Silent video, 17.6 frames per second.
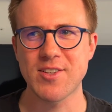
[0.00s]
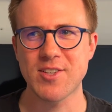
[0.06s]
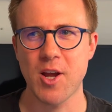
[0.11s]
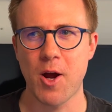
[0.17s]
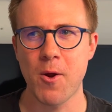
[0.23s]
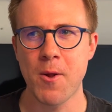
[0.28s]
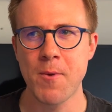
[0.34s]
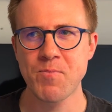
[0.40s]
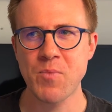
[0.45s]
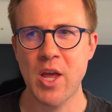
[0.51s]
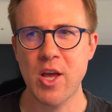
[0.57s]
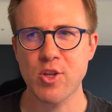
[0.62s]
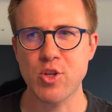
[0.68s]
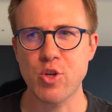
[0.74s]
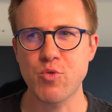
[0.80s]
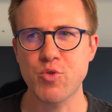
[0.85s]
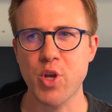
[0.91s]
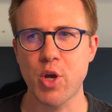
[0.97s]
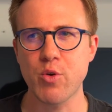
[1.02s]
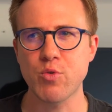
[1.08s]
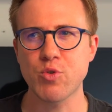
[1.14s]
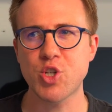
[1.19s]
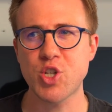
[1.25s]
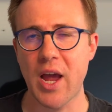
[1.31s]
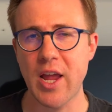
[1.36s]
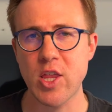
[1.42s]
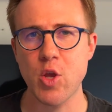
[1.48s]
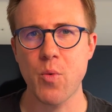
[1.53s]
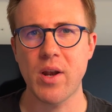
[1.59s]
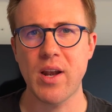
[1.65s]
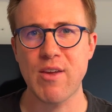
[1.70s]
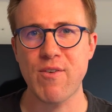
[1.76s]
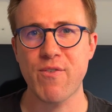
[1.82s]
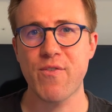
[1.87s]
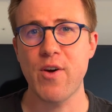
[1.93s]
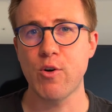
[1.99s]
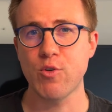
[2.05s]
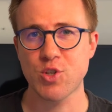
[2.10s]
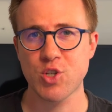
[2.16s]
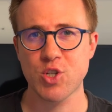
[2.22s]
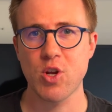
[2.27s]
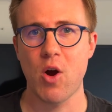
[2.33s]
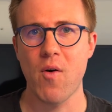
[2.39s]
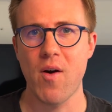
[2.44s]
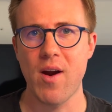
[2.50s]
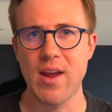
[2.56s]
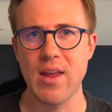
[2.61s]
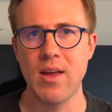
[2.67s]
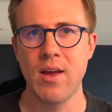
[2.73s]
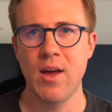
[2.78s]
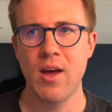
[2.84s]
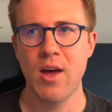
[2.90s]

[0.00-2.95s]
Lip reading: So you do genuinely feel sorry